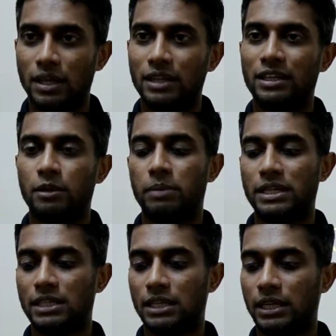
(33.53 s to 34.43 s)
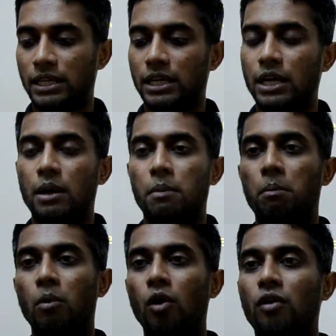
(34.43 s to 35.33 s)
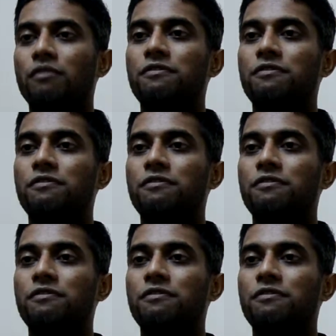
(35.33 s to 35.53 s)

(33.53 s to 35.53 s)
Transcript: they're basically more